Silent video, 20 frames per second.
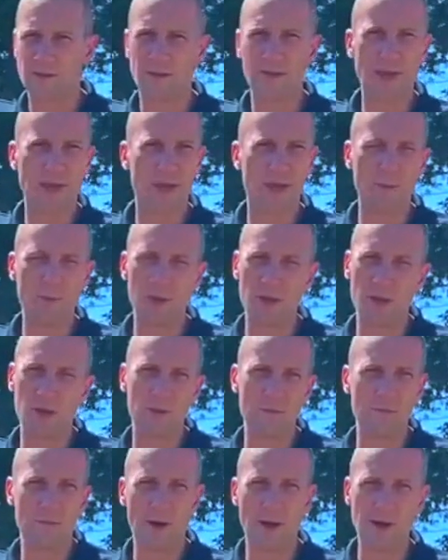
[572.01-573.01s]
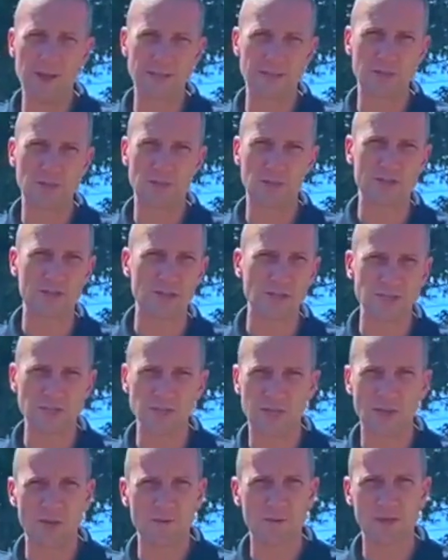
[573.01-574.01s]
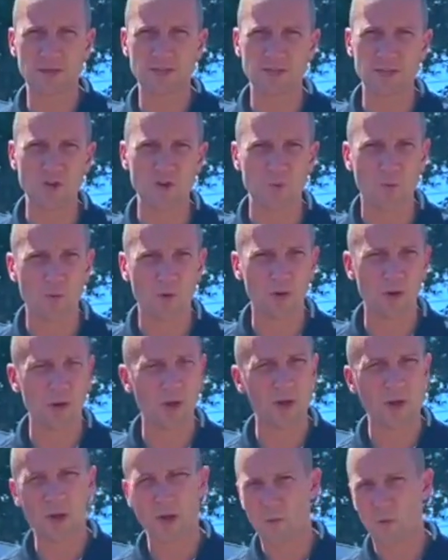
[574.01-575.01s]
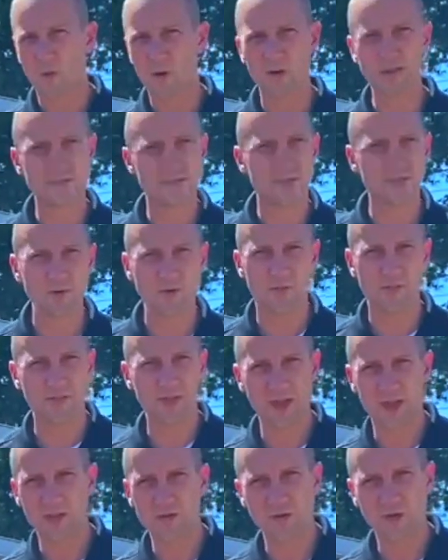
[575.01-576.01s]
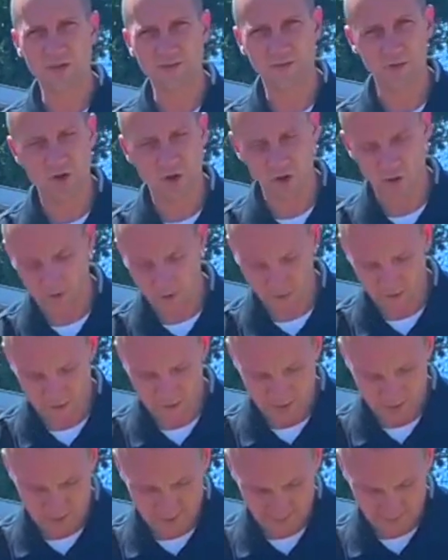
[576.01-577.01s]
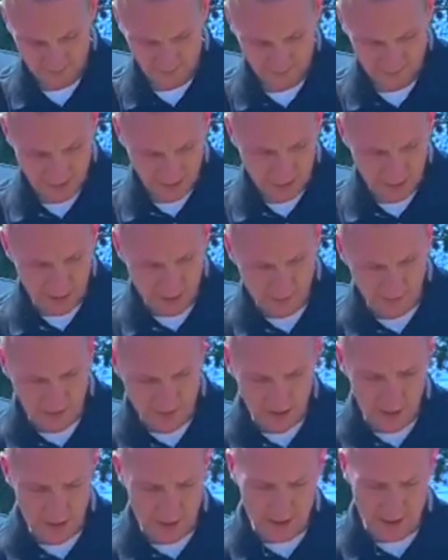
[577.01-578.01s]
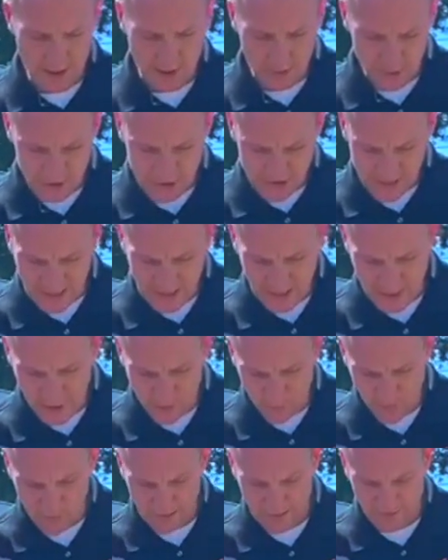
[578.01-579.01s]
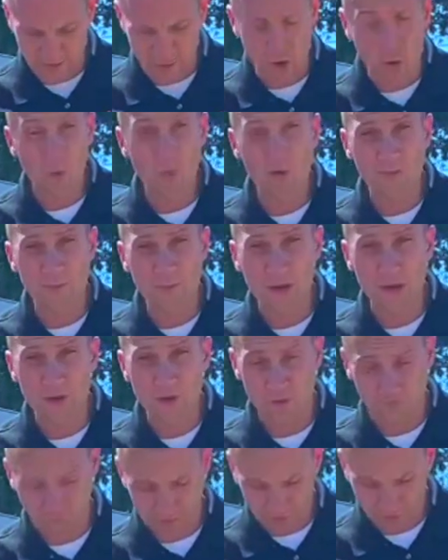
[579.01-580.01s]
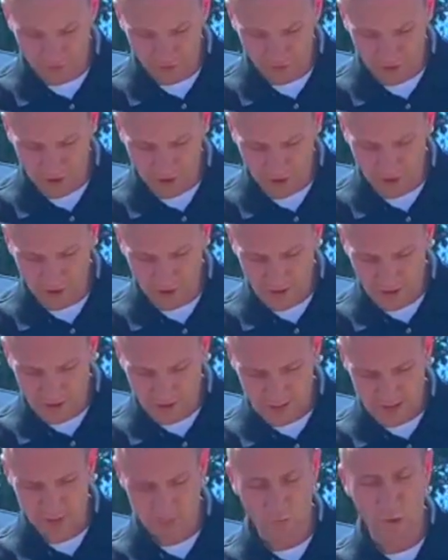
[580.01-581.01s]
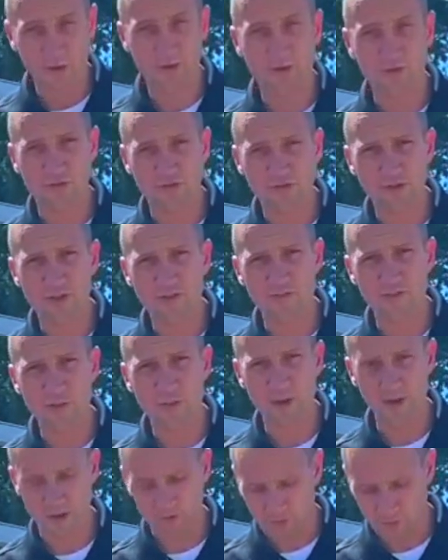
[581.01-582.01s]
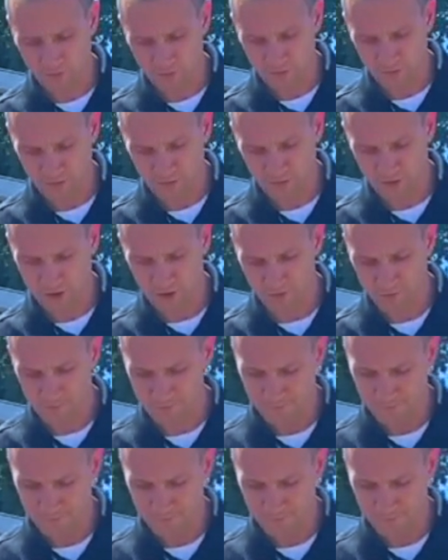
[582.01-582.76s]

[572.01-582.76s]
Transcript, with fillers: They come in, buy a steel chainsaw because of your work. We're gonna send you a thank you gift card. On the uh, other side here, we're gonna have the owner's manual for the saw as well as a safety manual for the saw.